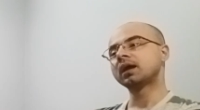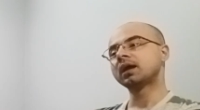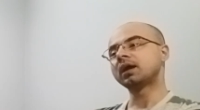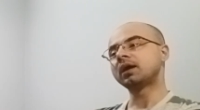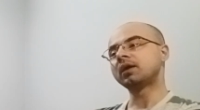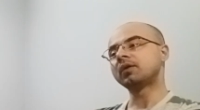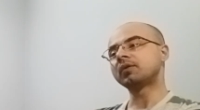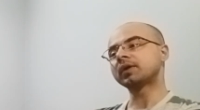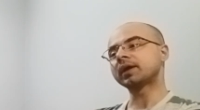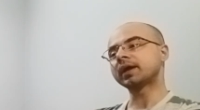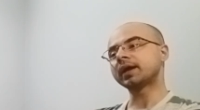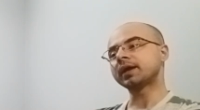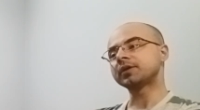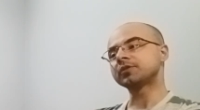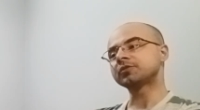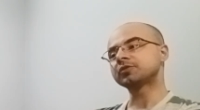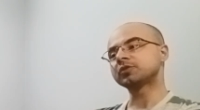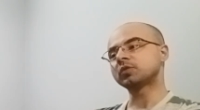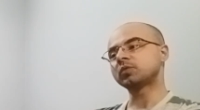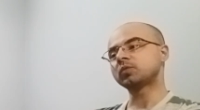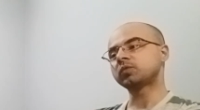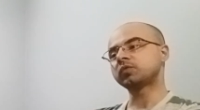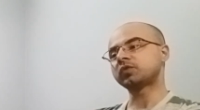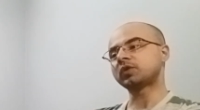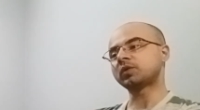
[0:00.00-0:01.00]
Okay,
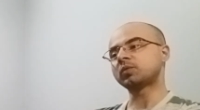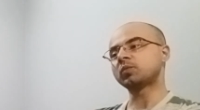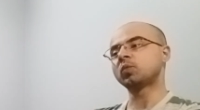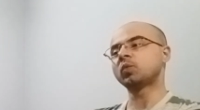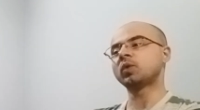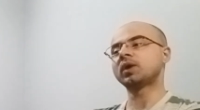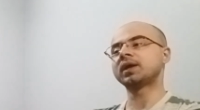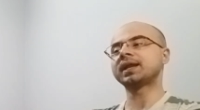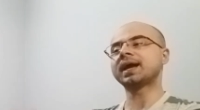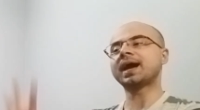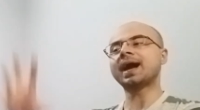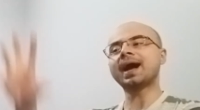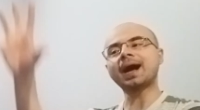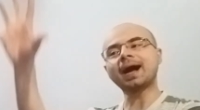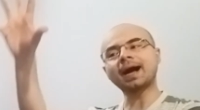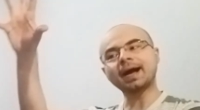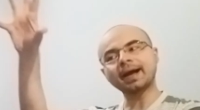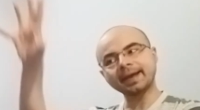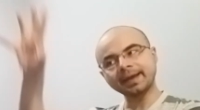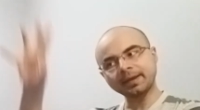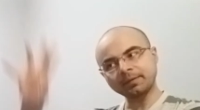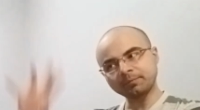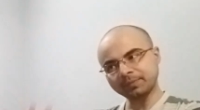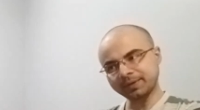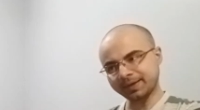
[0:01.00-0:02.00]
so from what
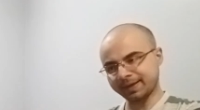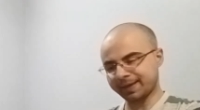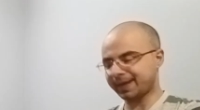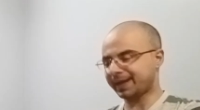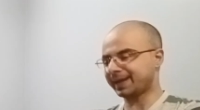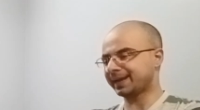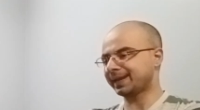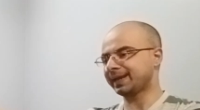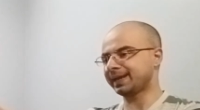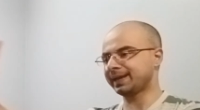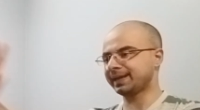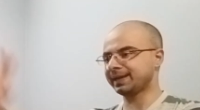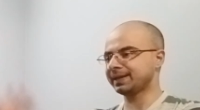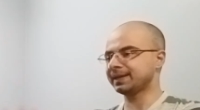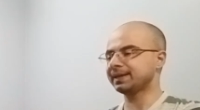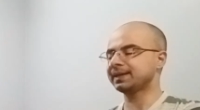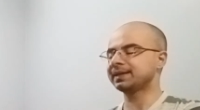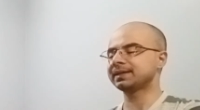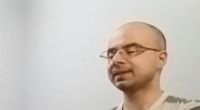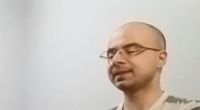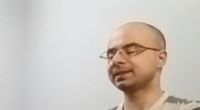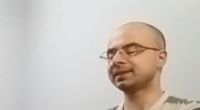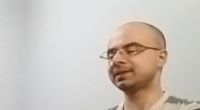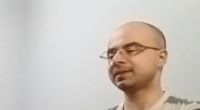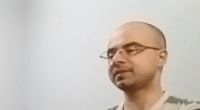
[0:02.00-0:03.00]
I'm getting,
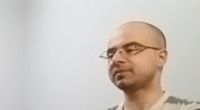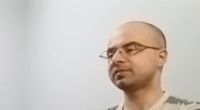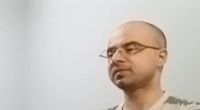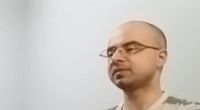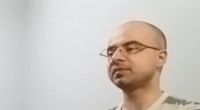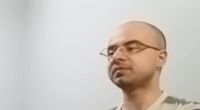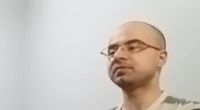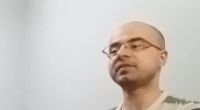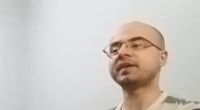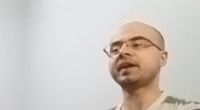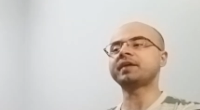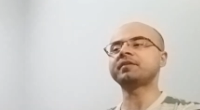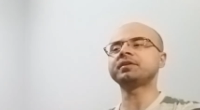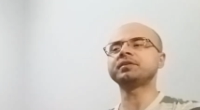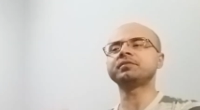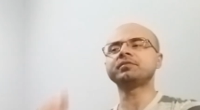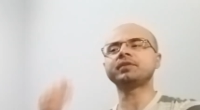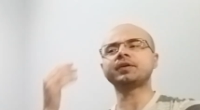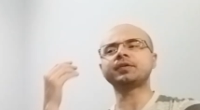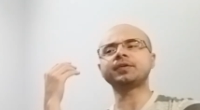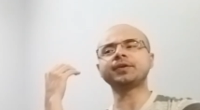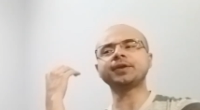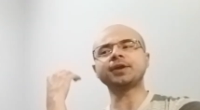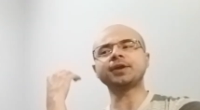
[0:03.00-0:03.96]
it's a very, very